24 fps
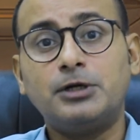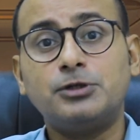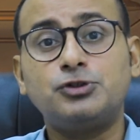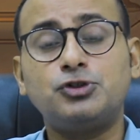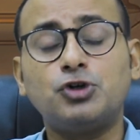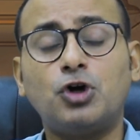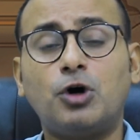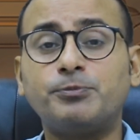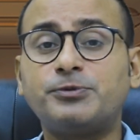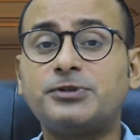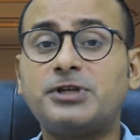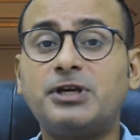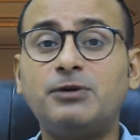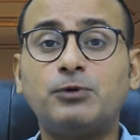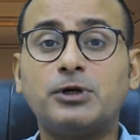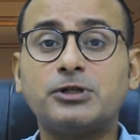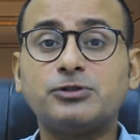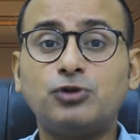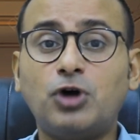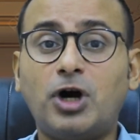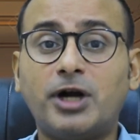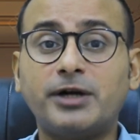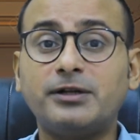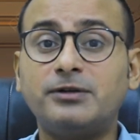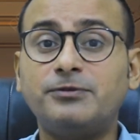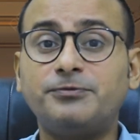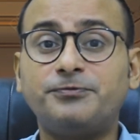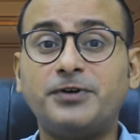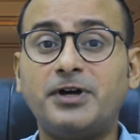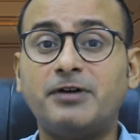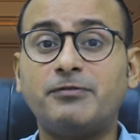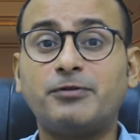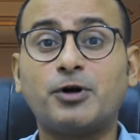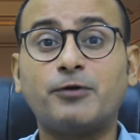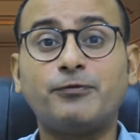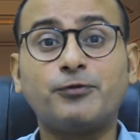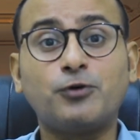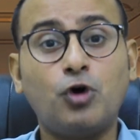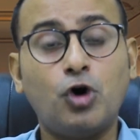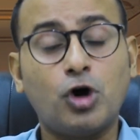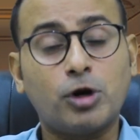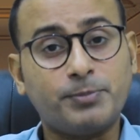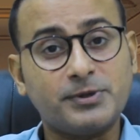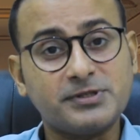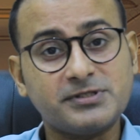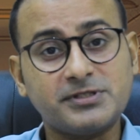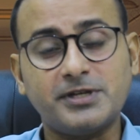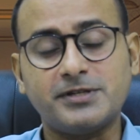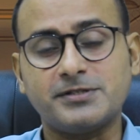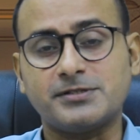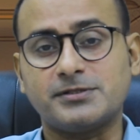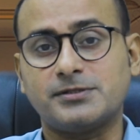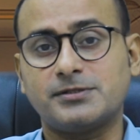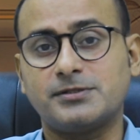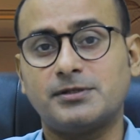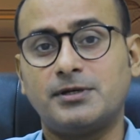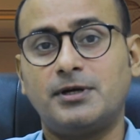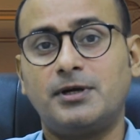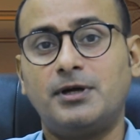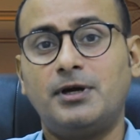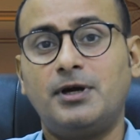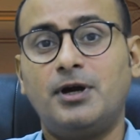Chomsky was not in favor of corpuses.